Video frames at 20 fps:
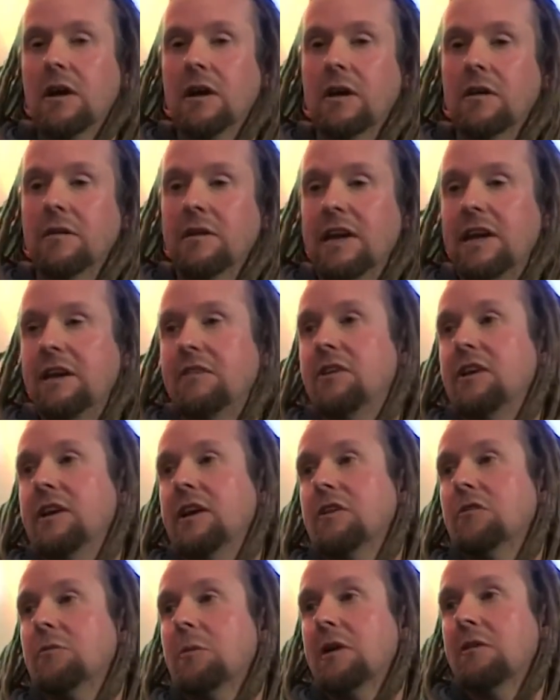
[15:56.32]
uh, ET
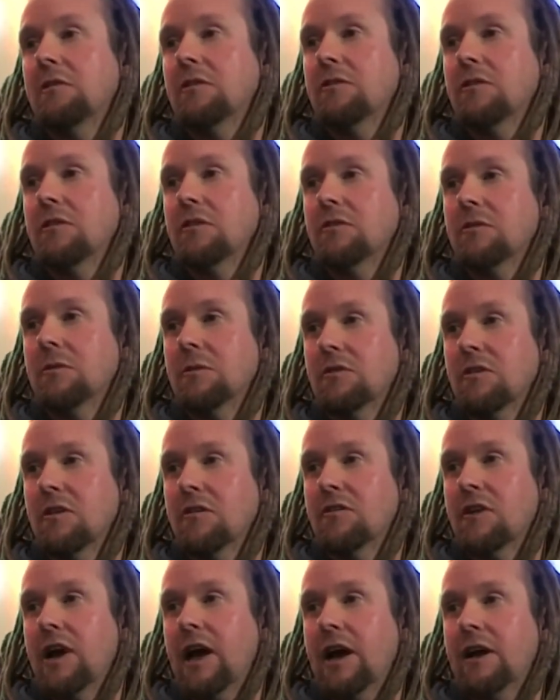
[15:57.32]
experiences,
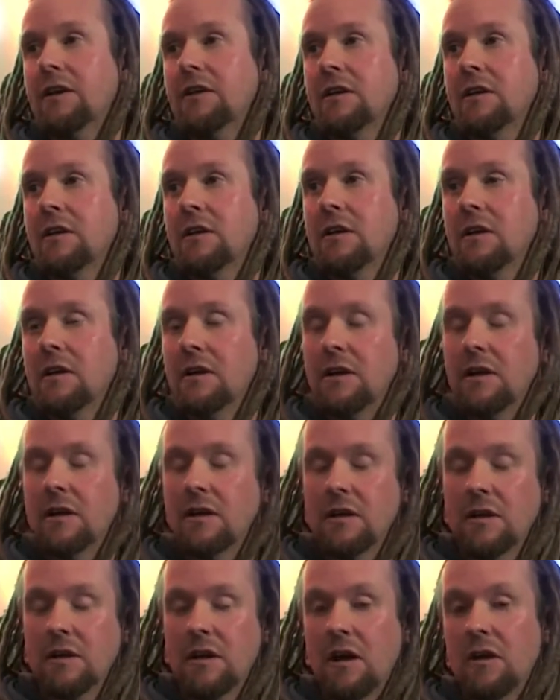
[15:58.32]
which I've had
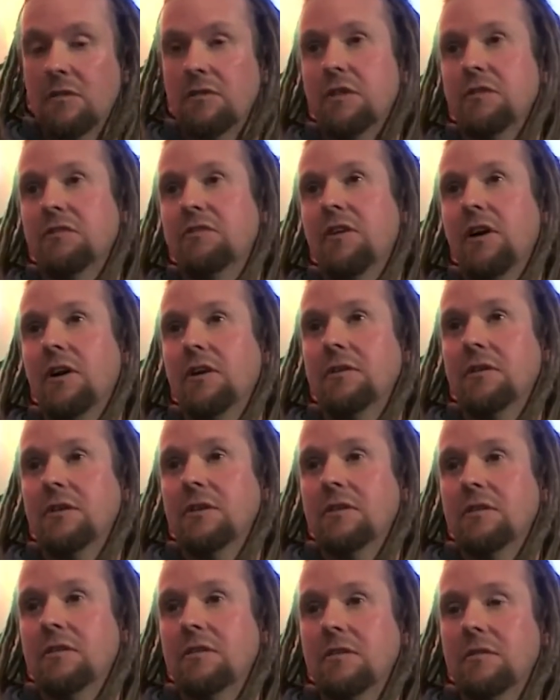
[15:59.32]
yeah. over the
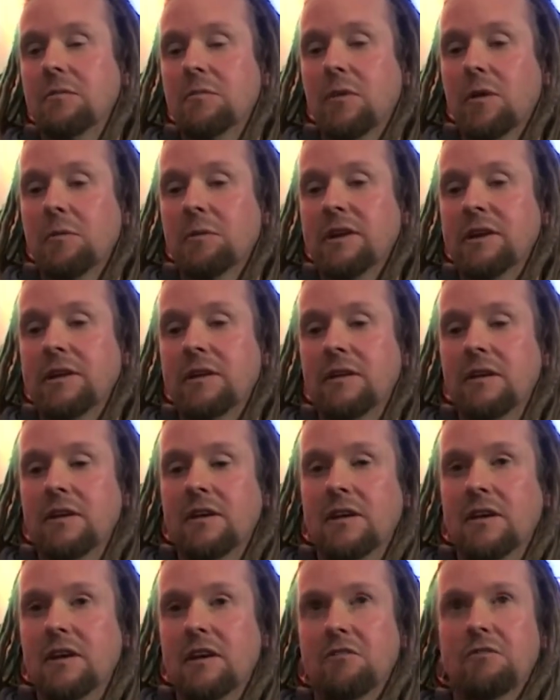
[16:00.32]
phone and probably
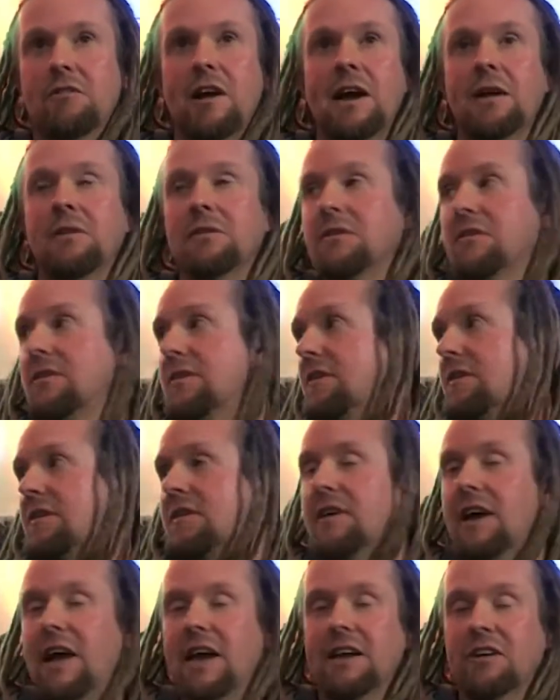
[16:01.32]
around
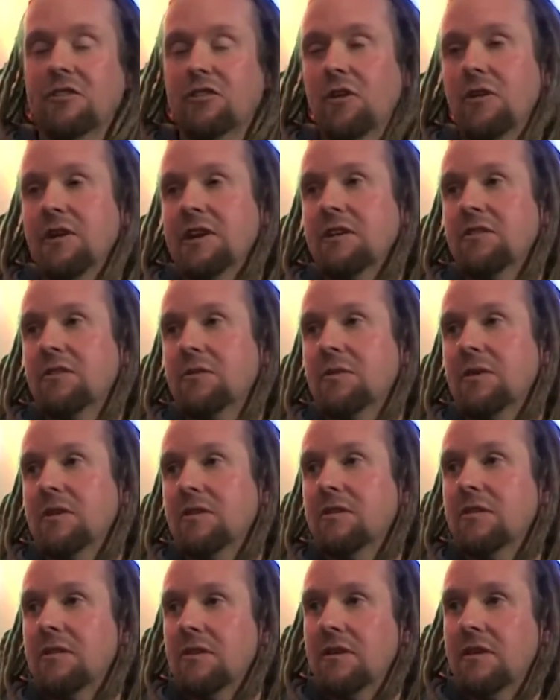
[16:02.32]
electronics,
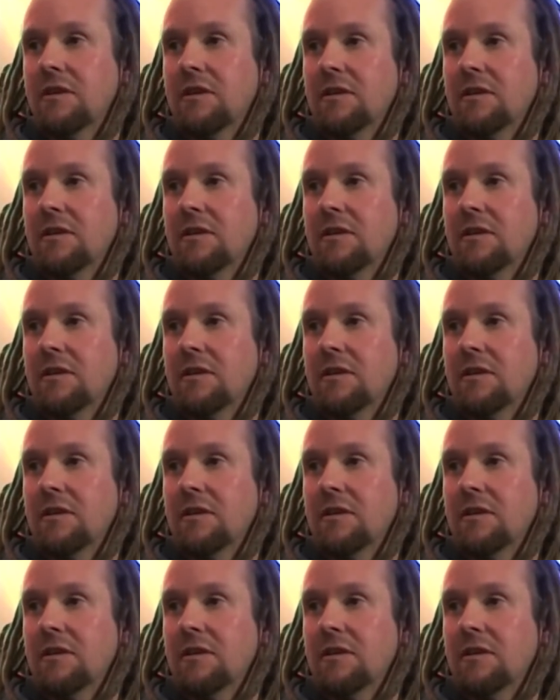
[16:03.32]
which